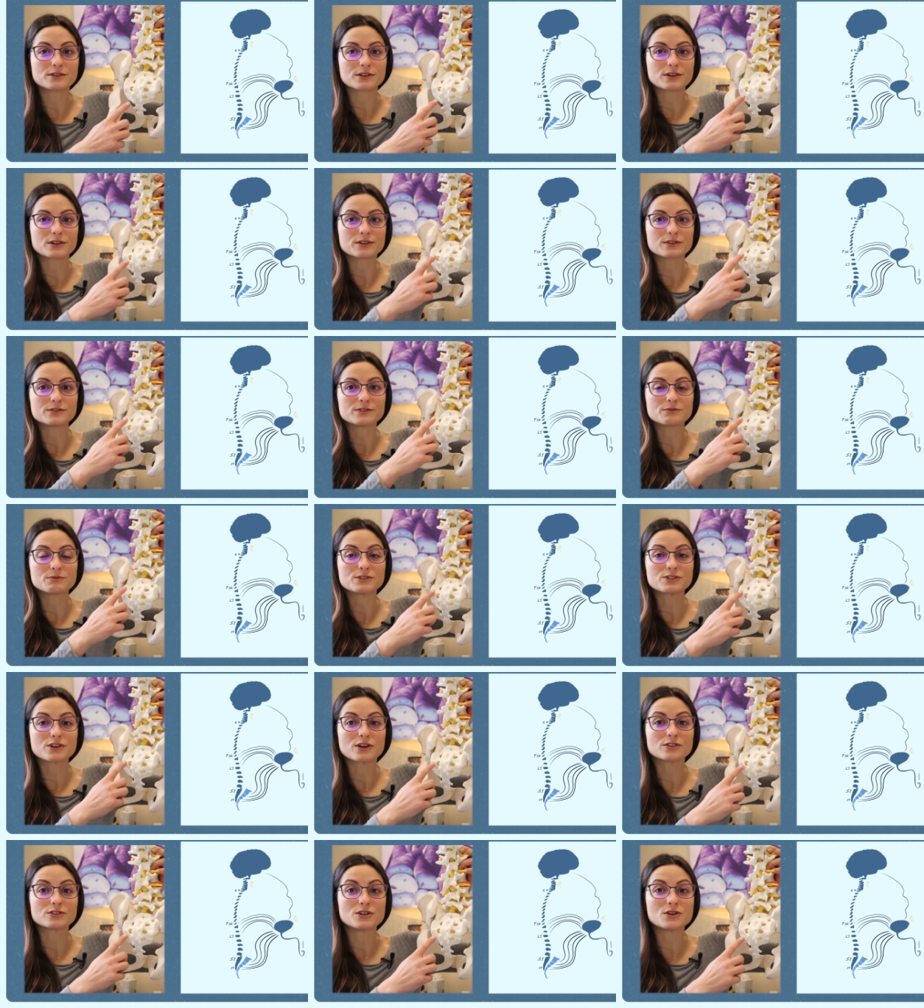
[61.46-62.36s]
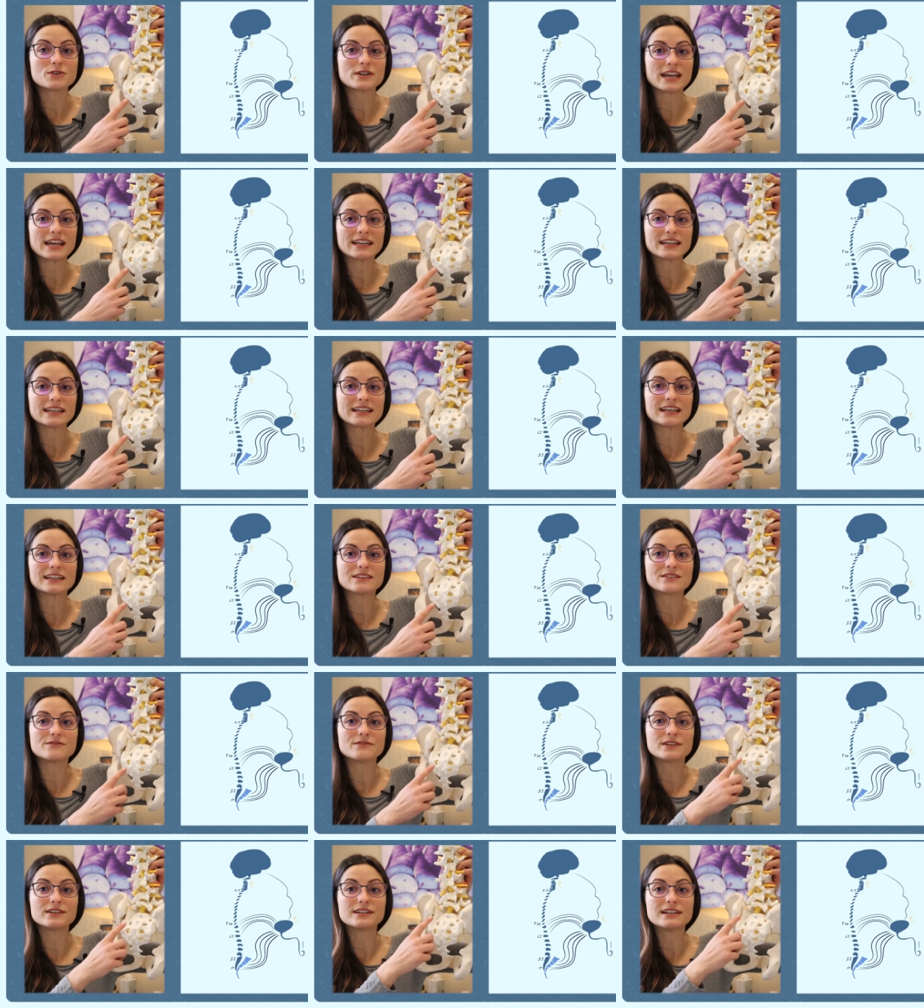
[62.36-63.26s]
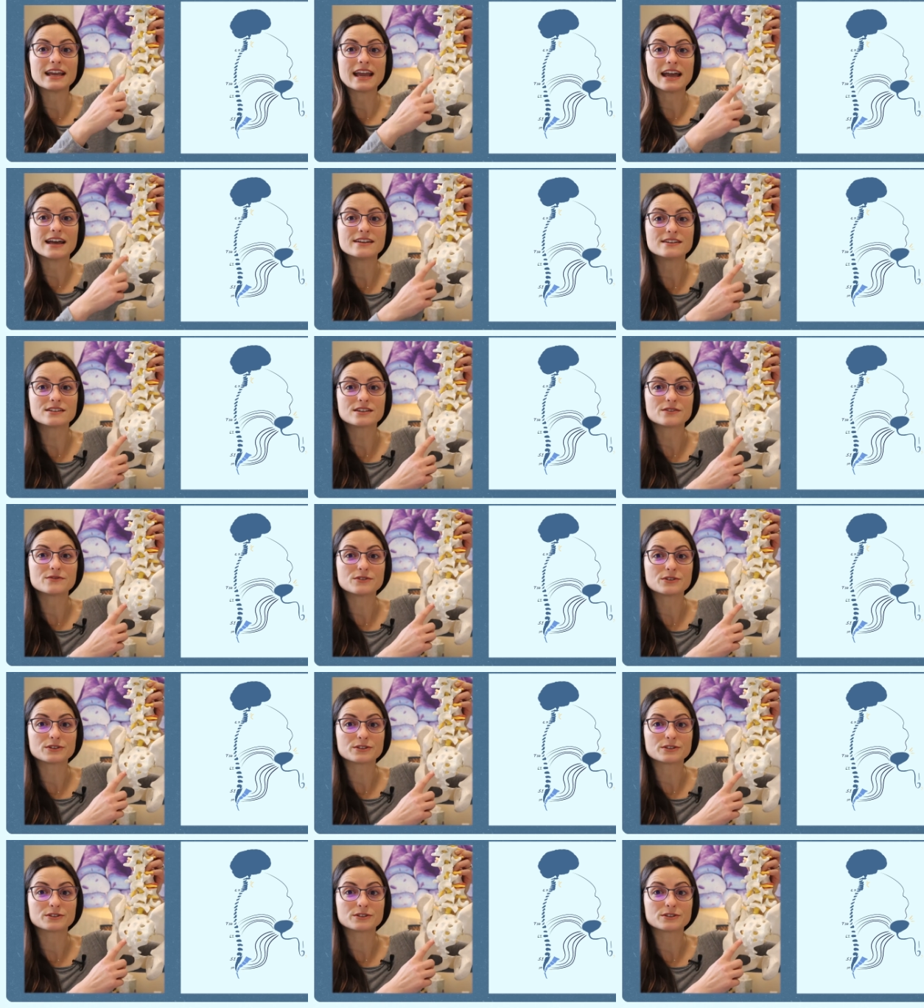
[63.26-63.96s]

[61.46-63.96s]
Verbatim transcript: nerves, which are located at the very end of